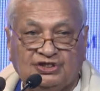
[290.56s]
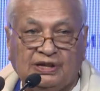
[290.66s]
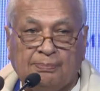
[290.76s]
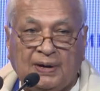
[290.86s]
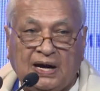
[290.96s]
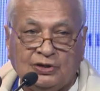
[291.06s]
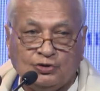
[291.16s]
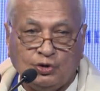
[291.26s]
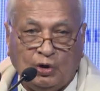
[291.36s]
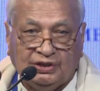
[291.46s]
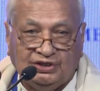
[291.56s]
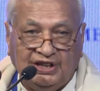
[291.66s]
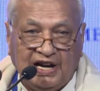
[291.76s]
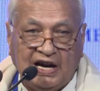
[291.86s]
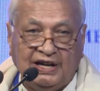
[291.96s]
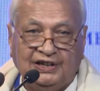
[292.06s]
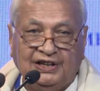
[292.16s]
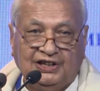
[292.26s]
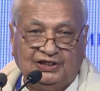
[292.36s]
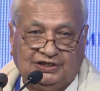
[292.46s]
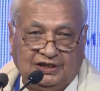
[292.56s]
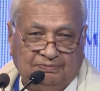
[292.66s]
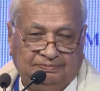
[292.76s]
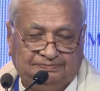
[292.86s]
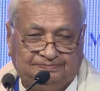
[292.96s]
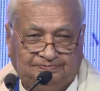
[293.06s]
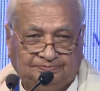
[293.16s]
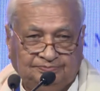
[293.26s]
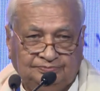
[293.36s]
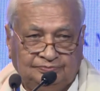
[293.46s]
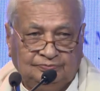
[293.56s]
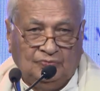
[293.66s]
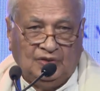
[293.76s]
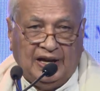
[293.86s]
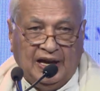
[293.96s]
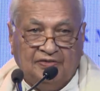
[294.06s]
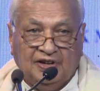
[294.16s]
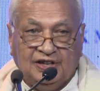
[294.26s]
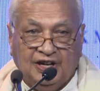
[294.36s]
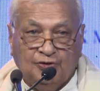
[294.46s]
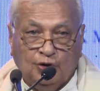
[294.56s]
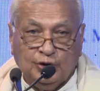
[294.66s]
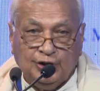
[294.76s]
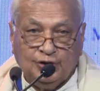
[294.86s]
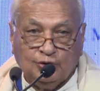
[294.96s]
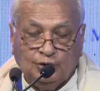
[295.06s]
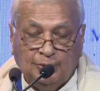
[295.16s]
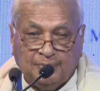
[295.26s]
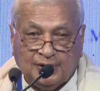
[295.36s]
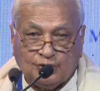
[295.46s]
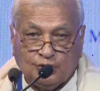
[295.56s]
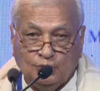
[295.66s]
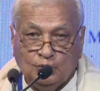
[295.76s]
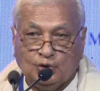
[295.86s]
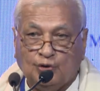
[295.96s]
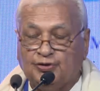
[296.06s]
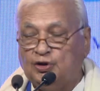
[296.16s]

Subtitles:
Tapa swadhyay niritam. Ever devoted to the pursuit of